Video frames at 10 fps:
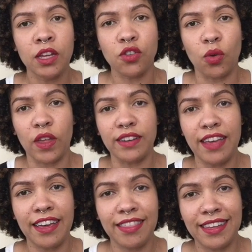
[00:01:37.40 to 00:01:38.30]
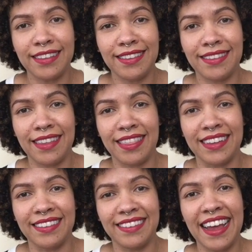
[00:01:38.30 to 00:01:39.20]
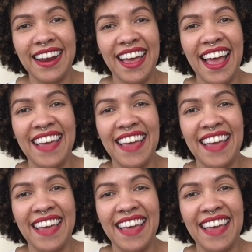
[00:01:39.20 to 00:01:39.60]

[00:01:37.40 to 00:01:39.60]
So they take this data